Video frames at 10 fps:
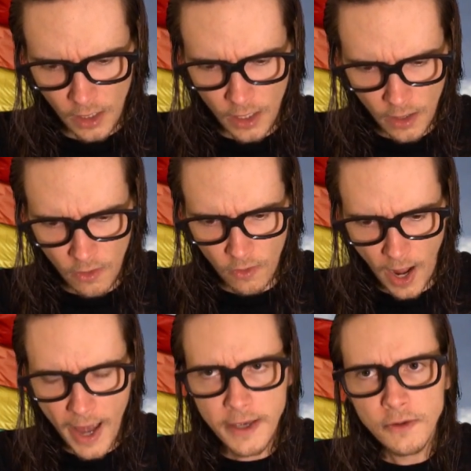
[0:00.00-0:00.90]
You know,
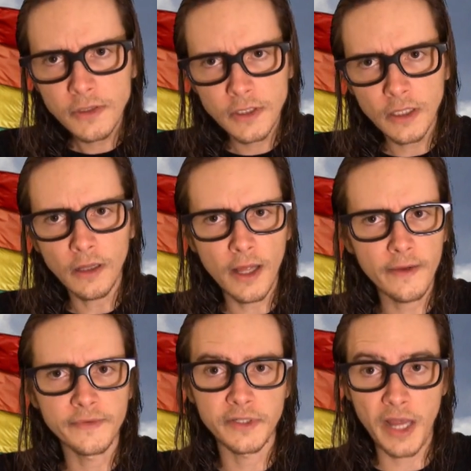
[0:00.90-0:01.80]
I used to
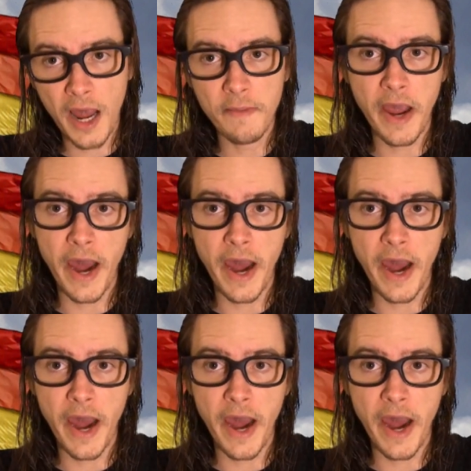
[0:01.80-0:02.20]
love Sam